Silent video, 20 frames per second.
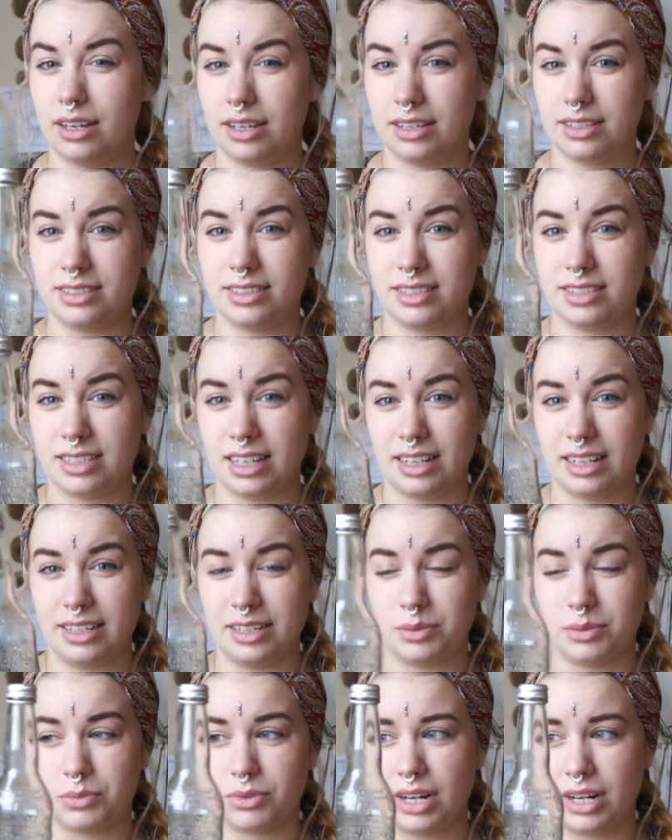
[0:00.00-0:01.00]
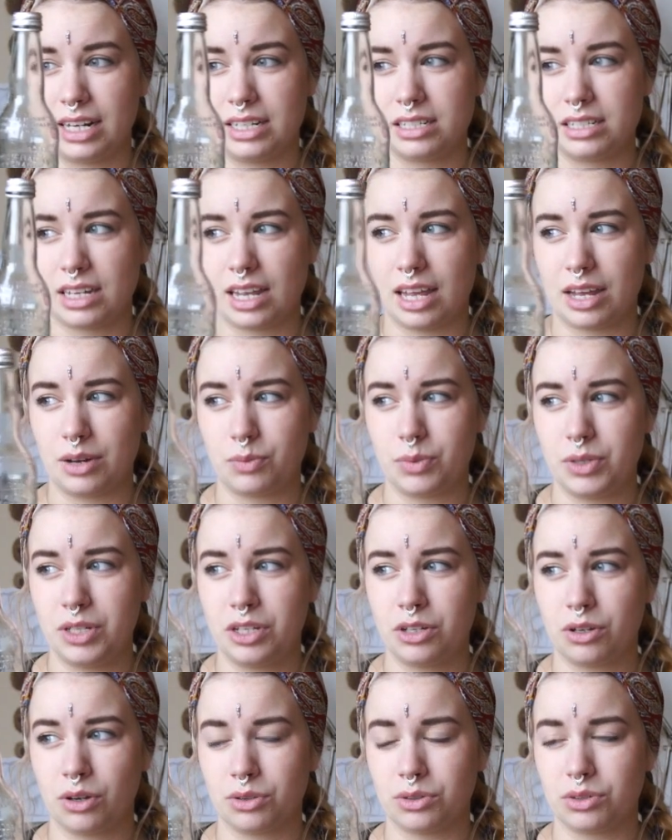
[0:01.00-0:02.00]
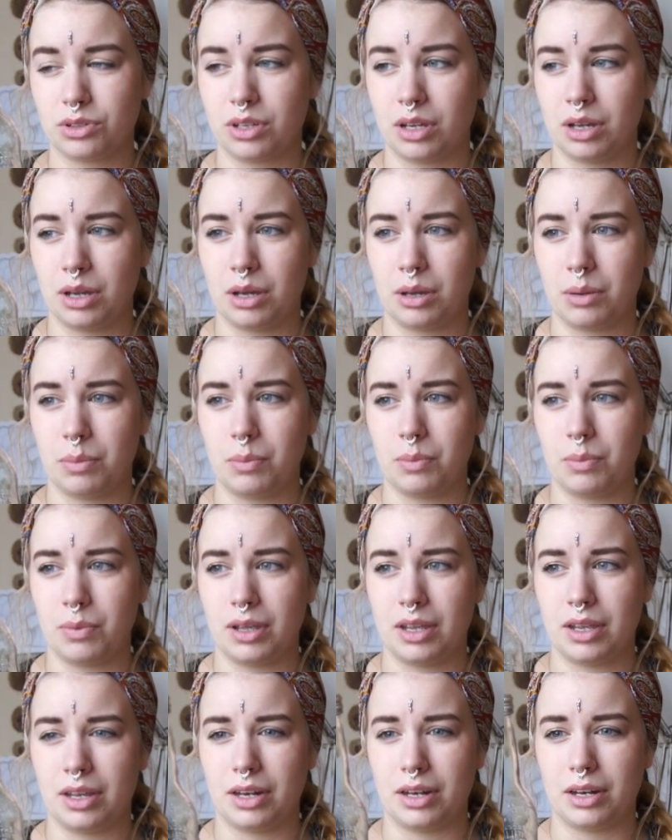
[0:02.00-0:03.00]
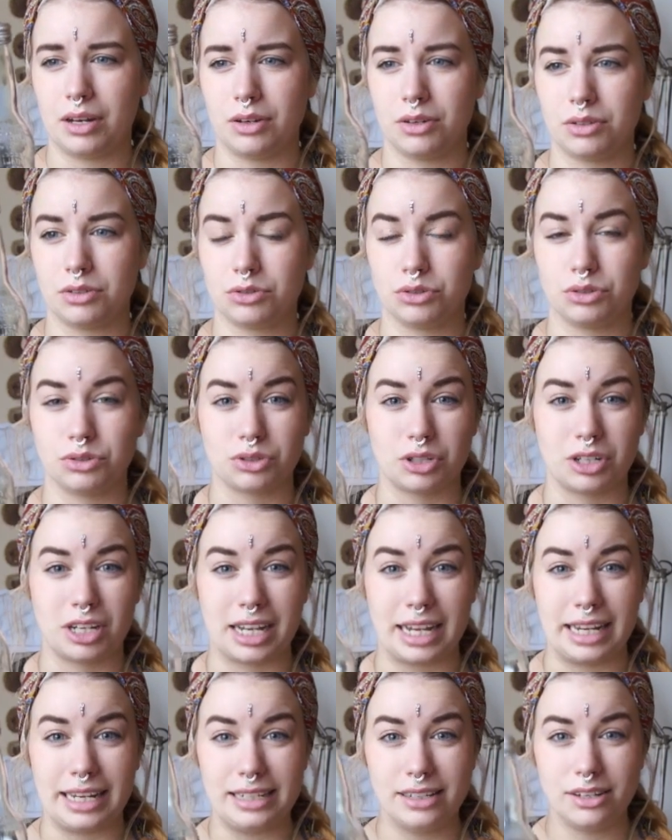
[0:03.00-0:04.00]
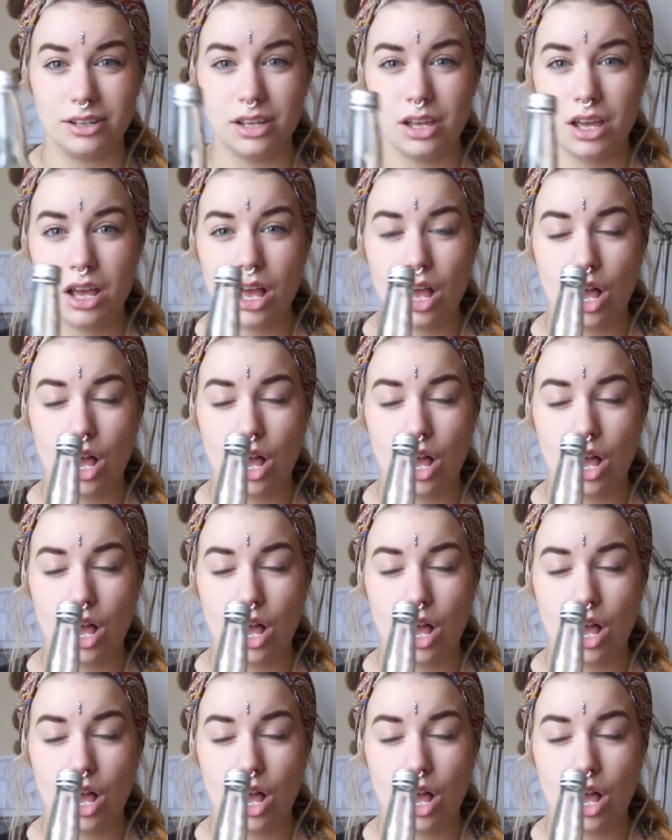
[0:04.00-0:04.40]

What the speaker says: It's an Italian brand, and we got them in Sustana Crane.